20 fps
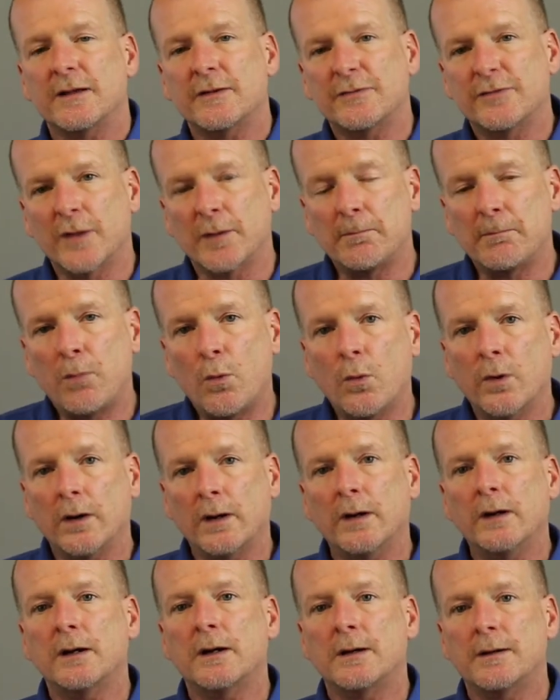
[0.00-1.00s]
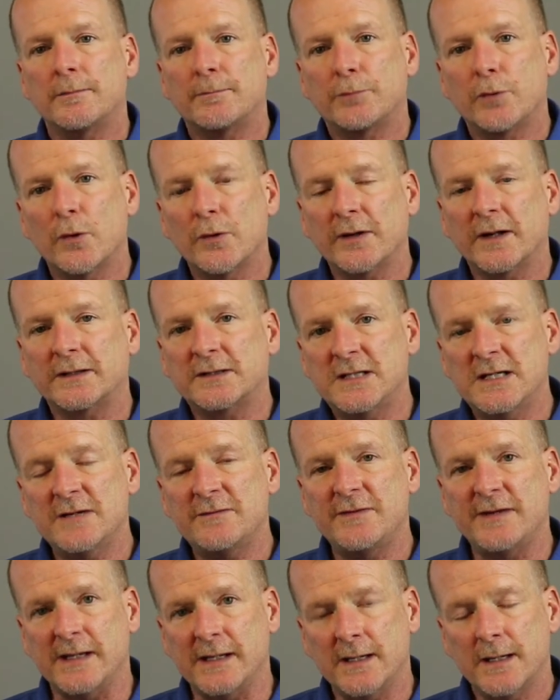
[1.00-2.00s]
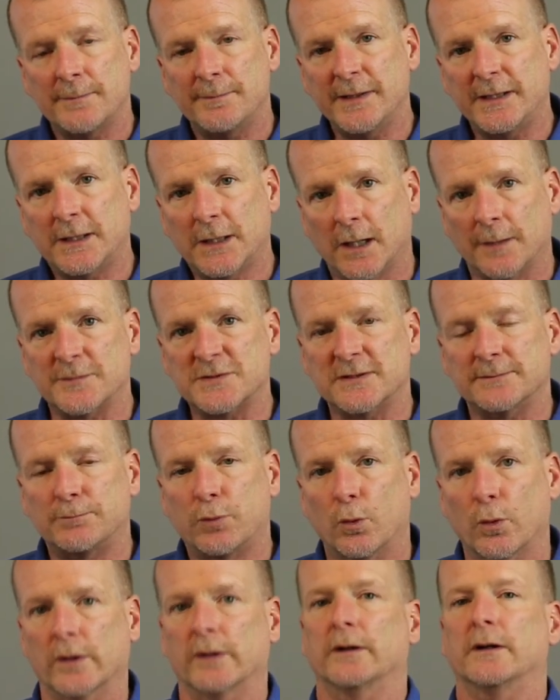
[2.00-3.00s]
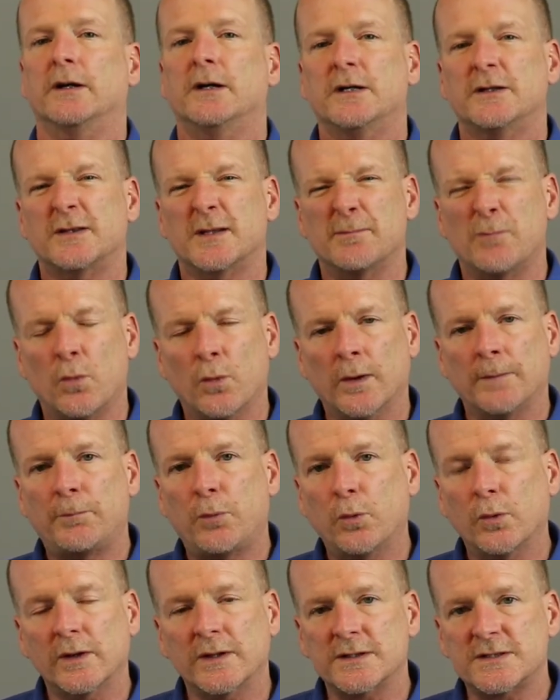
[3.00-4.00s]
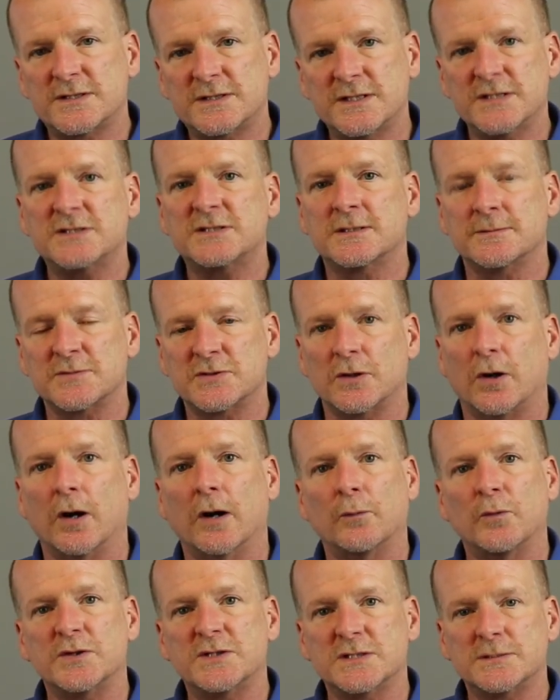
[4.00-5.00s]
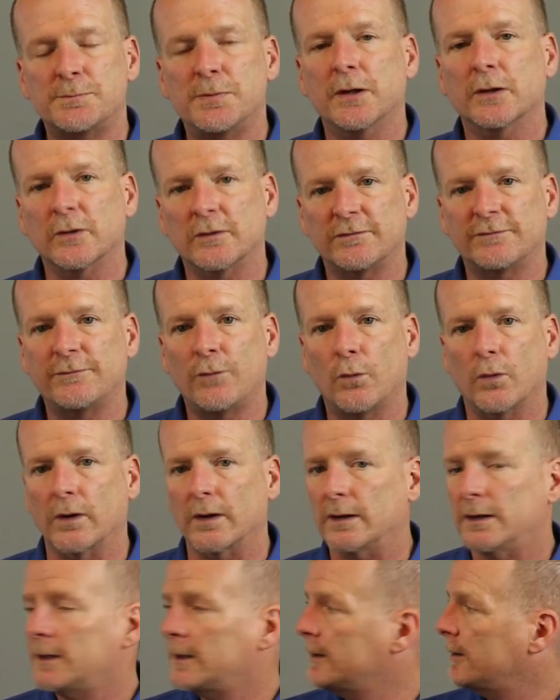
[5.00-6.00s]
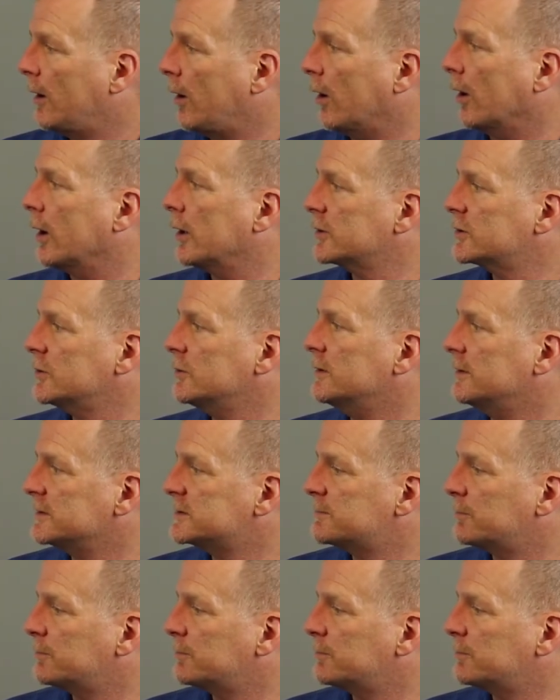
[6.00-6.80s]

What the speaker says: the more productivity becomes important. The more important systems are, which is pillar 4, are to his